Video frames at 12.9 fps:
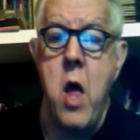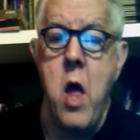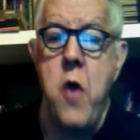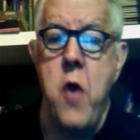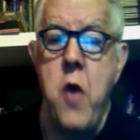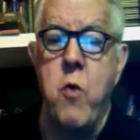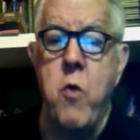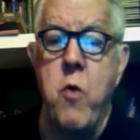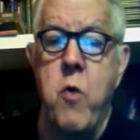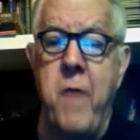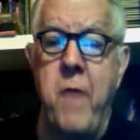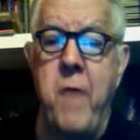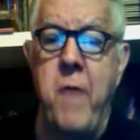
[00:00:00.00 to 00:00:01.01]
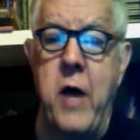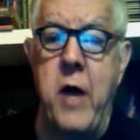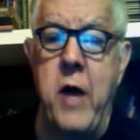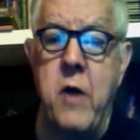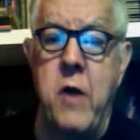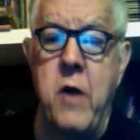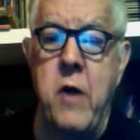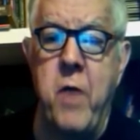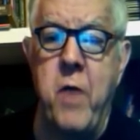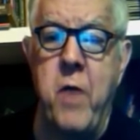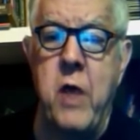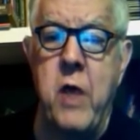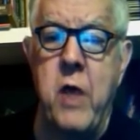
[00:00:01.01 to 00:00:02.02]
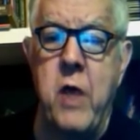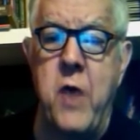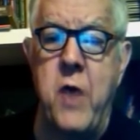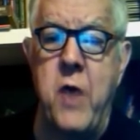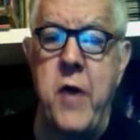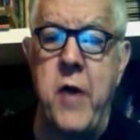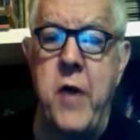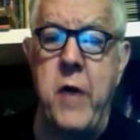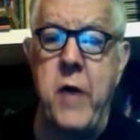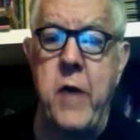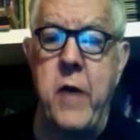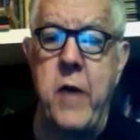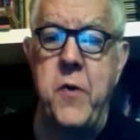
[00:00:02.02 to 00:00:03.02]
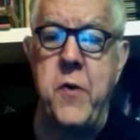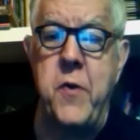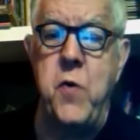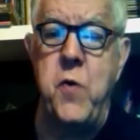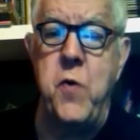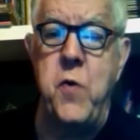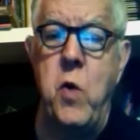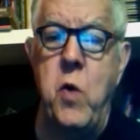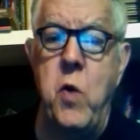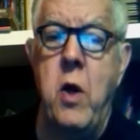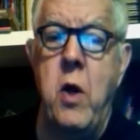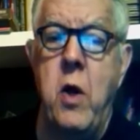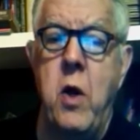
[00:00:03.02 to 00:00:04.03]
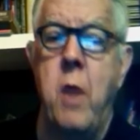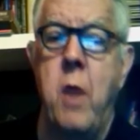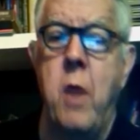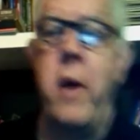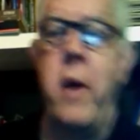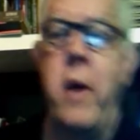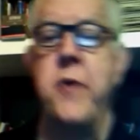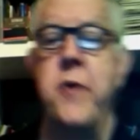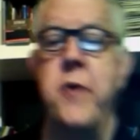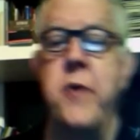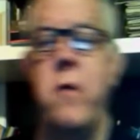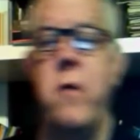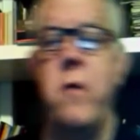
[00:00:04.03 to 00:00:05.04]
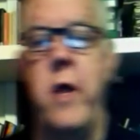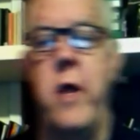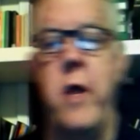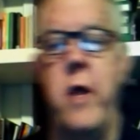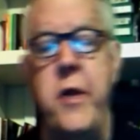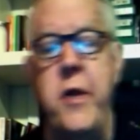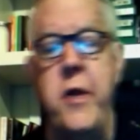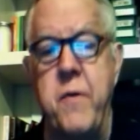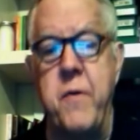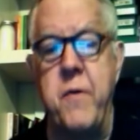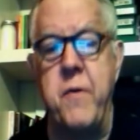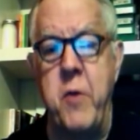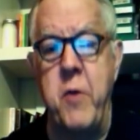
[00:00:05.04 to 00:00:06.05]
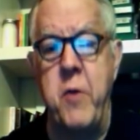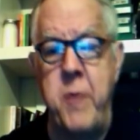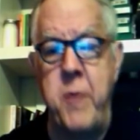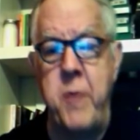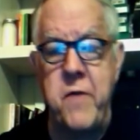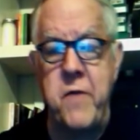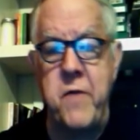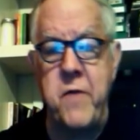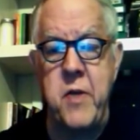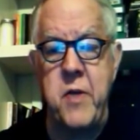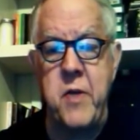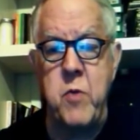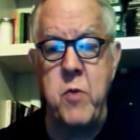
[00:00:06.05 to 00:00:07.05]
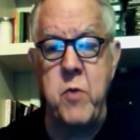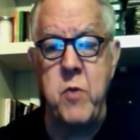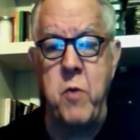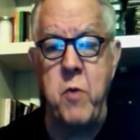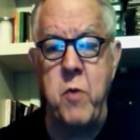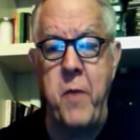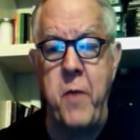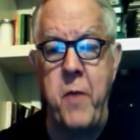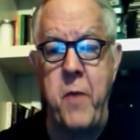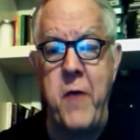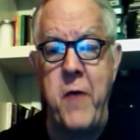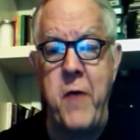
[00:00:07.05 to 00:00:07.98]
you would have had a very close contact, and the two bodies in each of the respective systems, which would have been on the outside